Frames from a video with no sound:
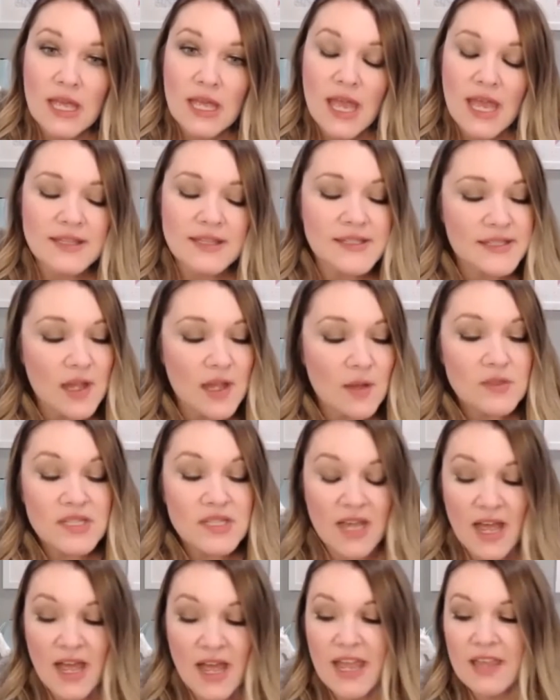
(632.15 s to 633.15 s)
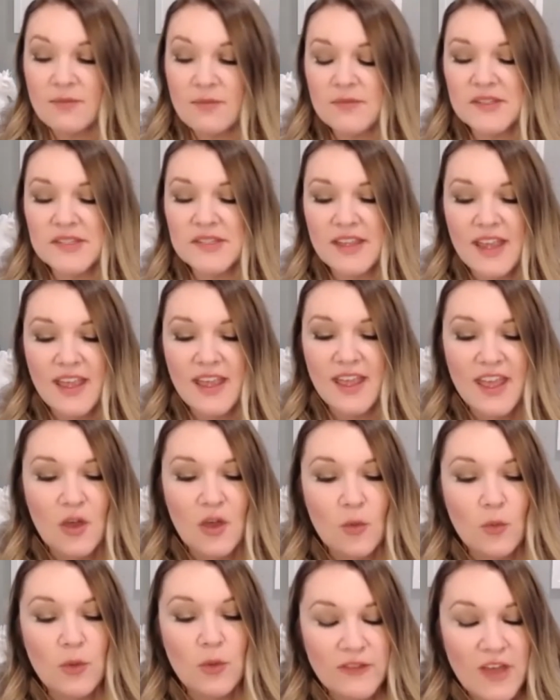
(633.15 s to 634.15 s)
And sometimes
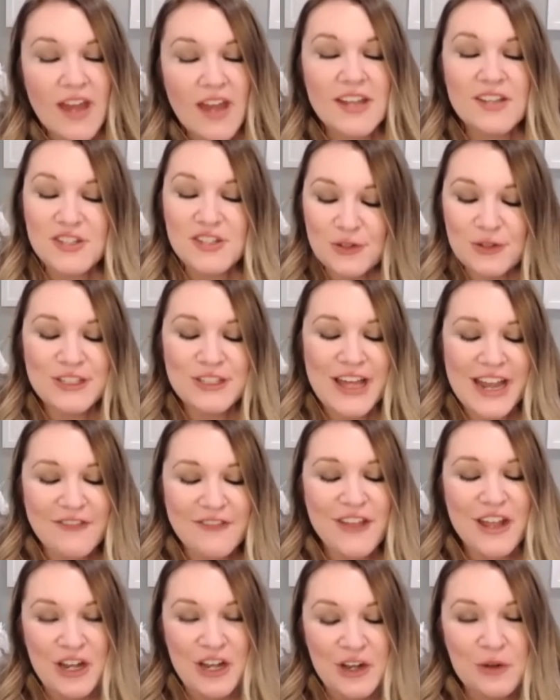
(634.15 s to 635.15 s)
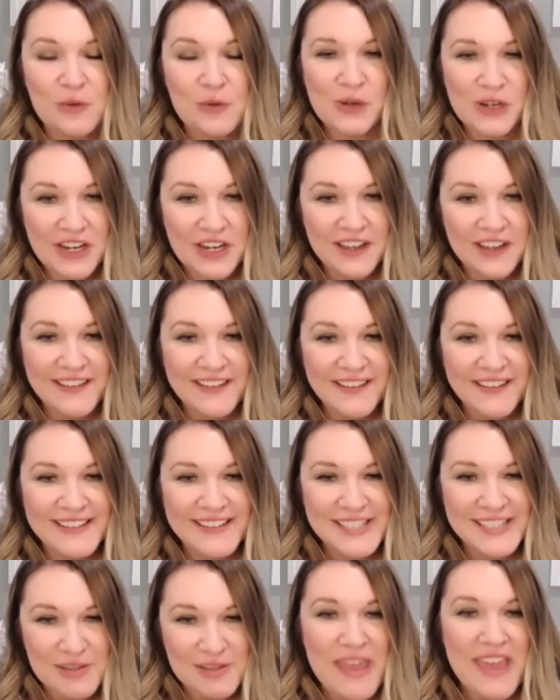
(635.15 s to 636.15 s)
we've got to do a lot of inner work
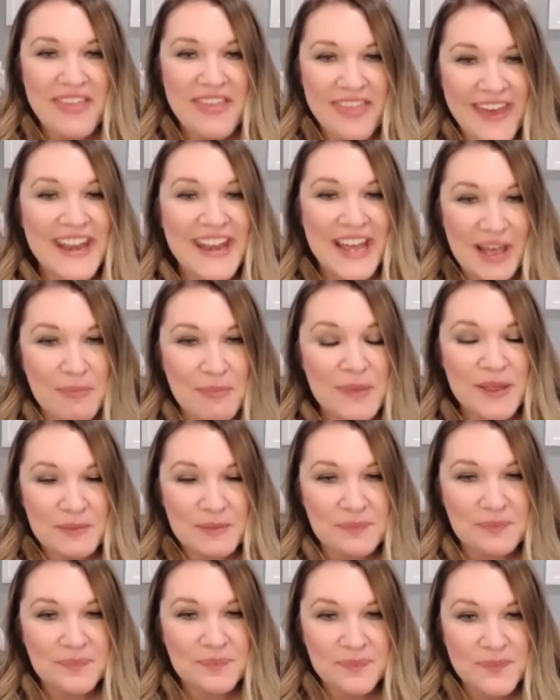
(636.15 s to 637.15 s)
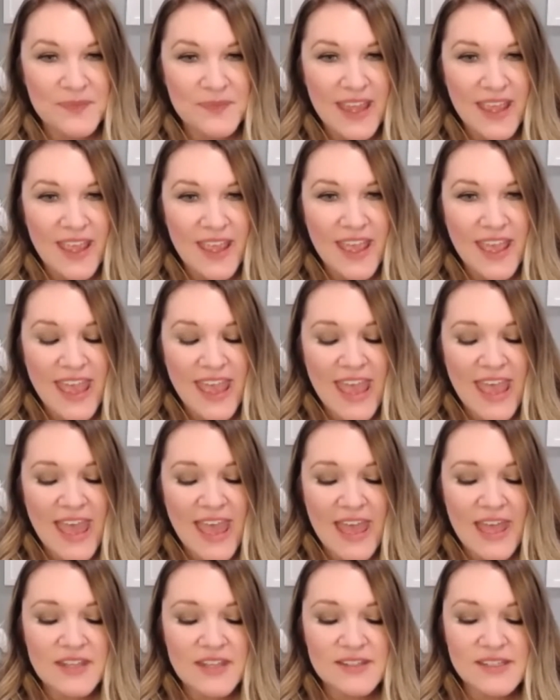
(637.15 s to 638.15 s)
to make that happen.
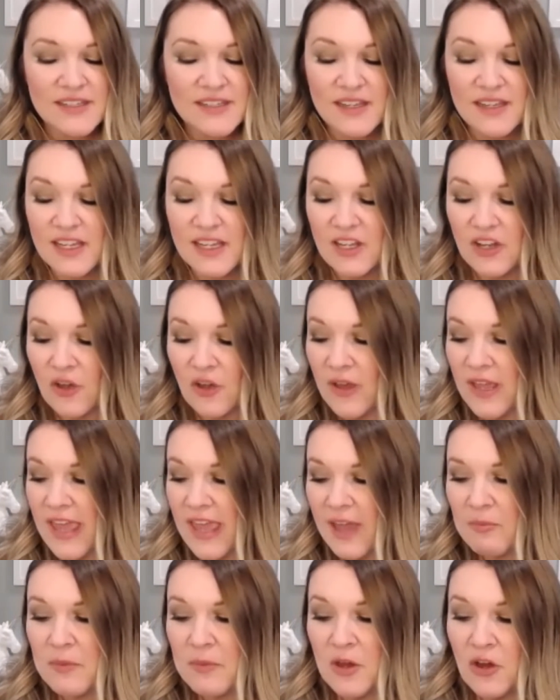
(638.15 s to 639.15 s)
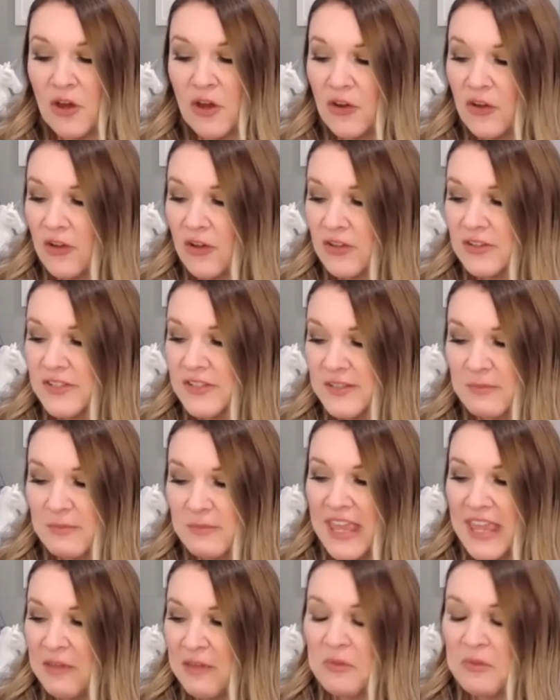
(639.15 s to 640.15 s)
And, again, miracles,
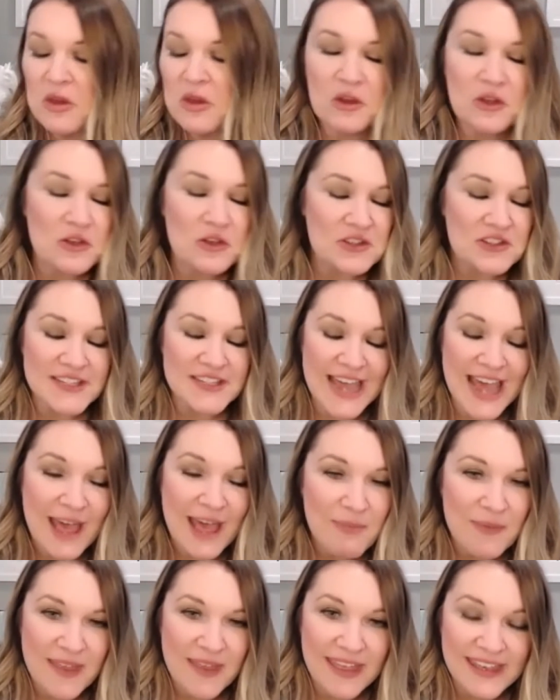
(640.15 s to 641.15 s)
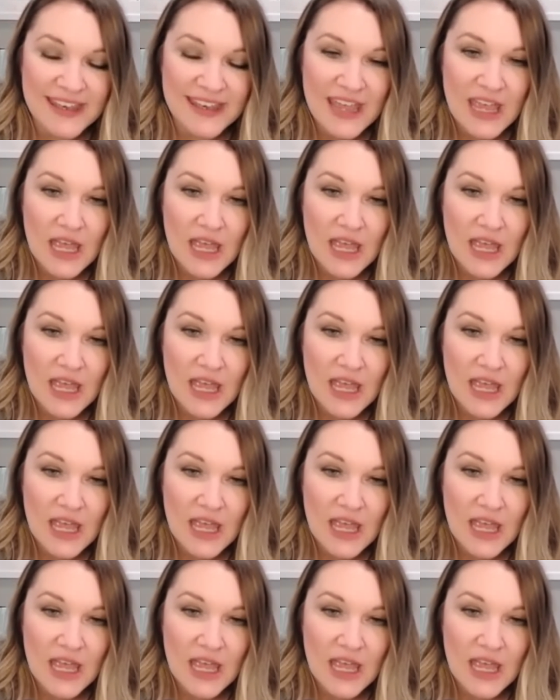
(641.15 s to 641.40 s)
making miracles happen.